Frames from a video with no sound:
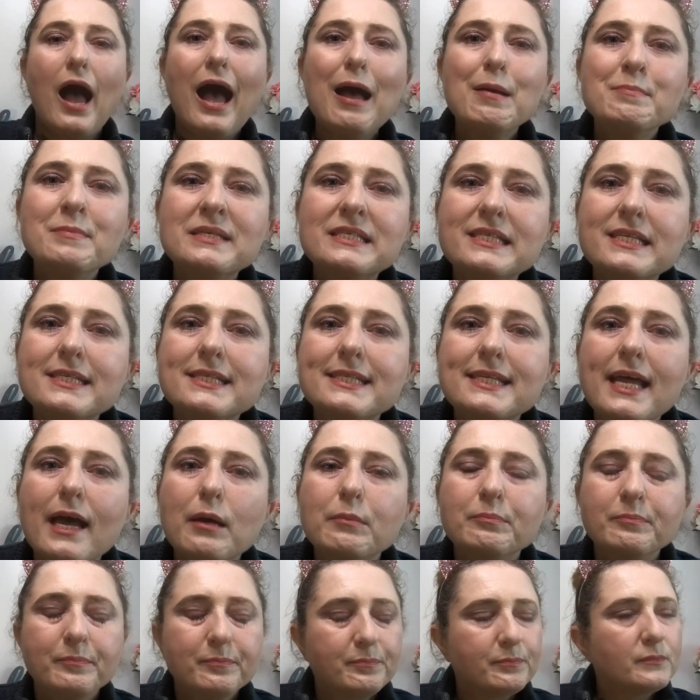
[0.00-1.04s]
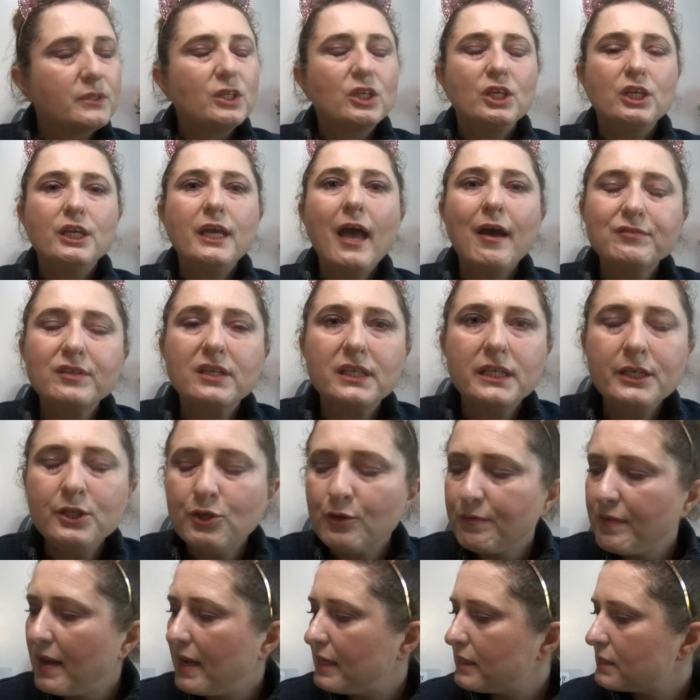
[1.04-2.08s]
I missed a step. You have to clean
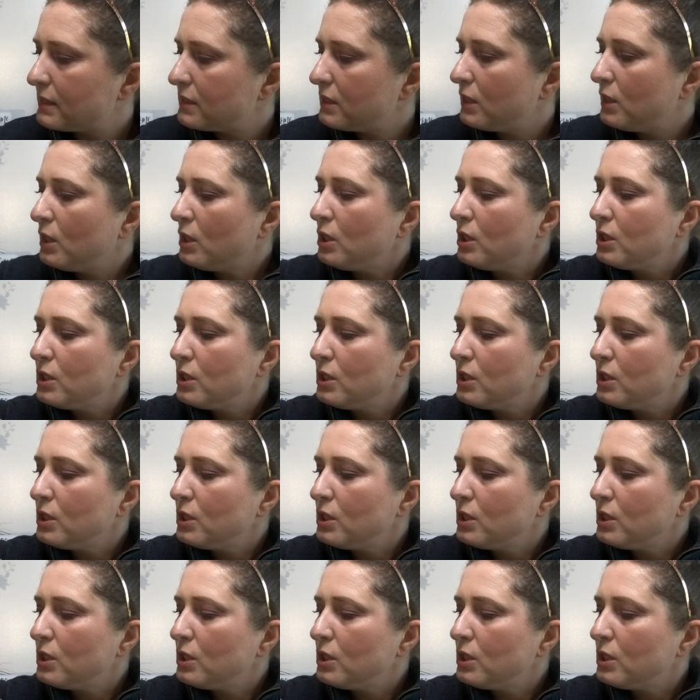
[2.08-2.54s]
your face.